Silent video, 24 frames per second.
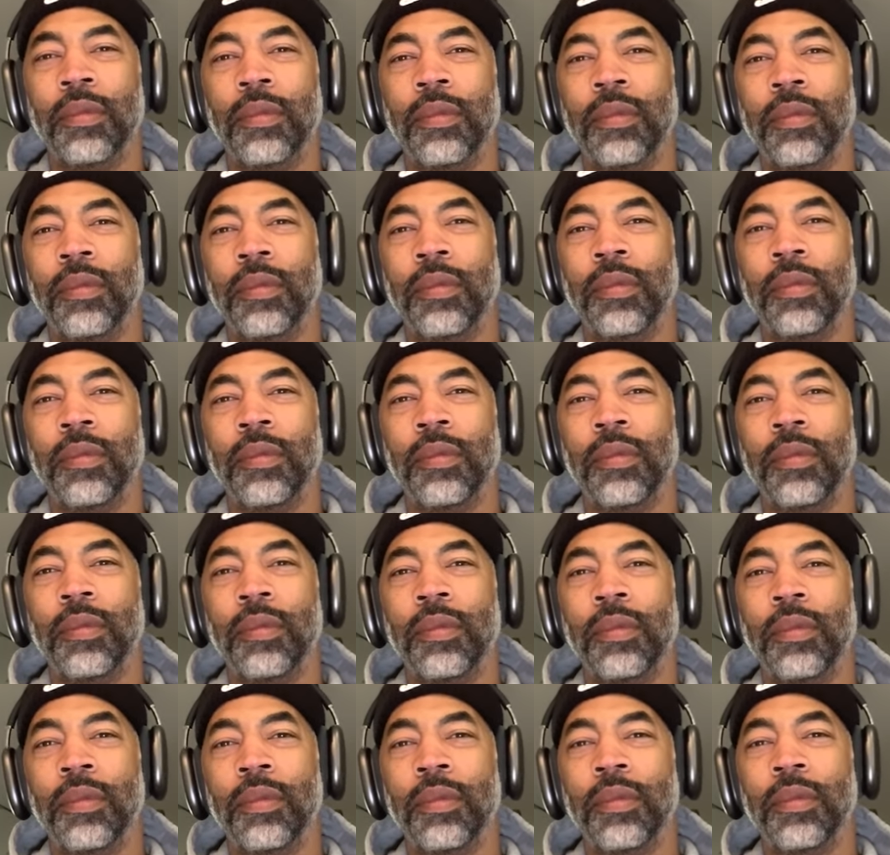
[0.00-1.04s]

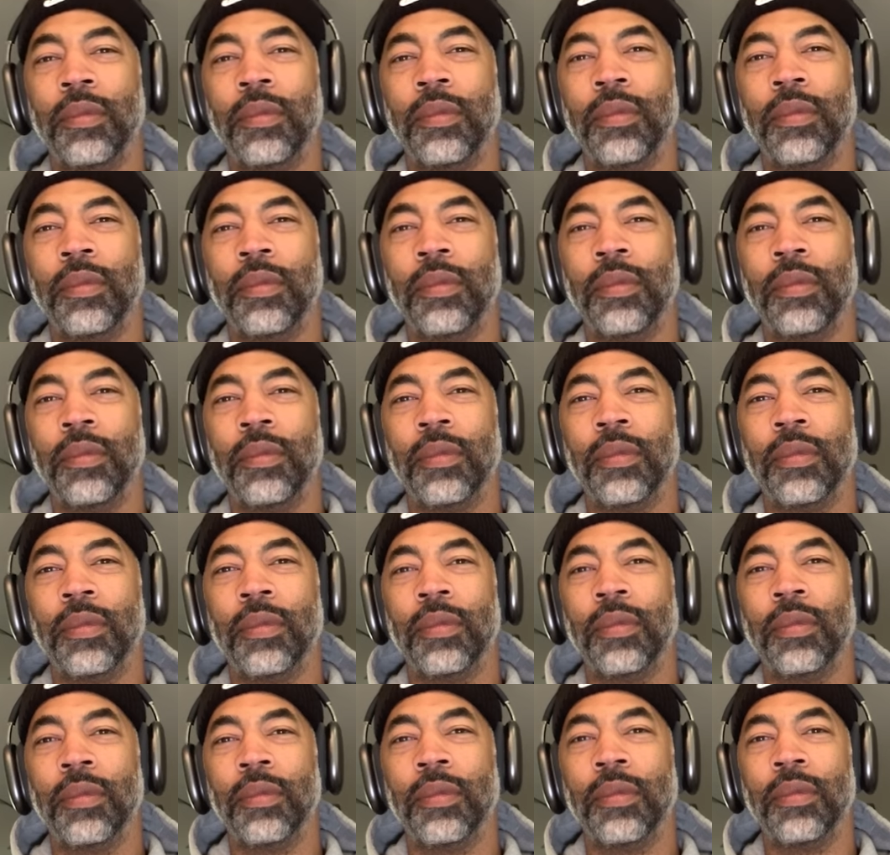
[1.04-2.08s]

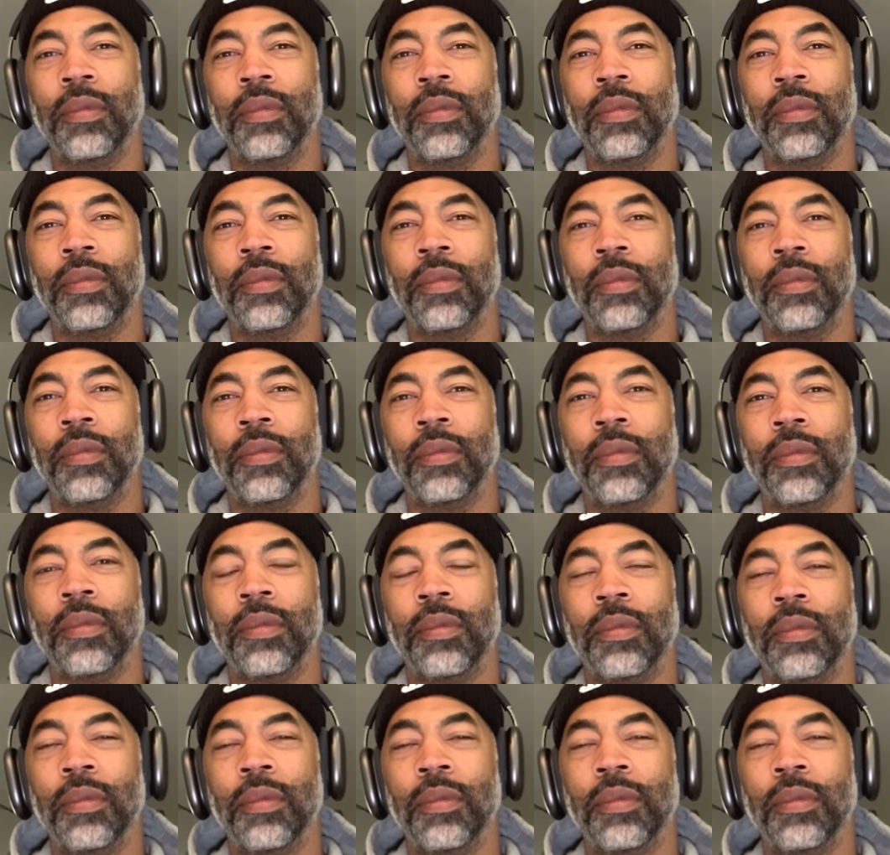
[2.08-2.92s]
No words are spoken by the person on screen.